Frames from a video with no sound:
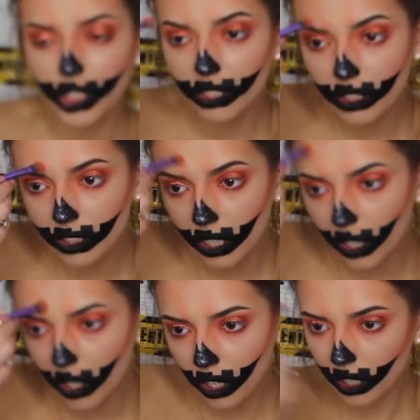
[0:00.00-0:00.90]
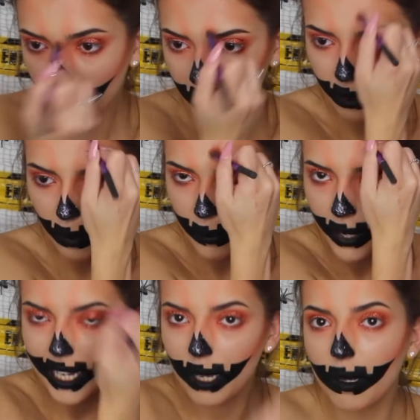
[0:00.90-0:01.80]
just
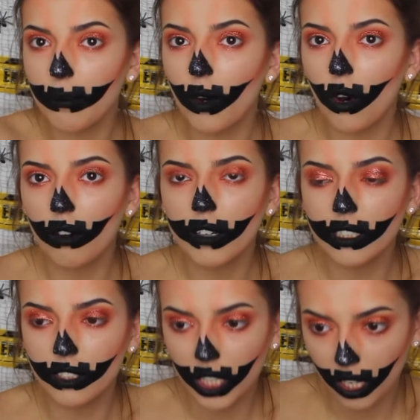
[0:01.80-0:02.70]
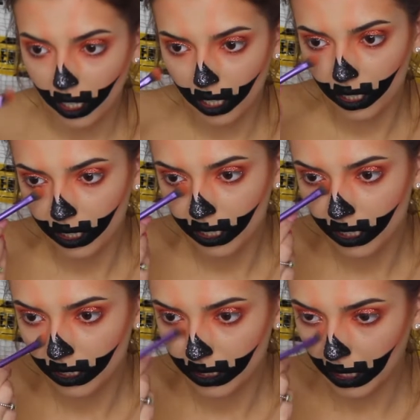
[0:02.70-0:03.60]
put a little bit more orange here,
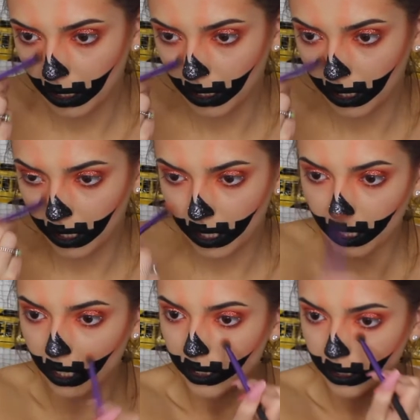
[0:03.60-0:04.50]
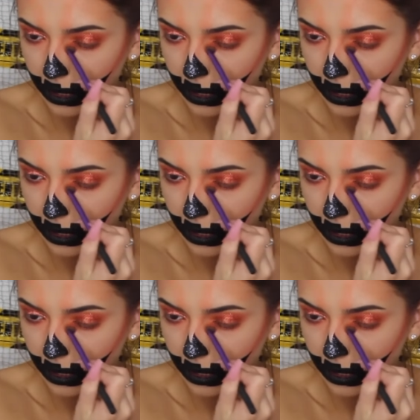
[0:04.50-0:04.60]
down here,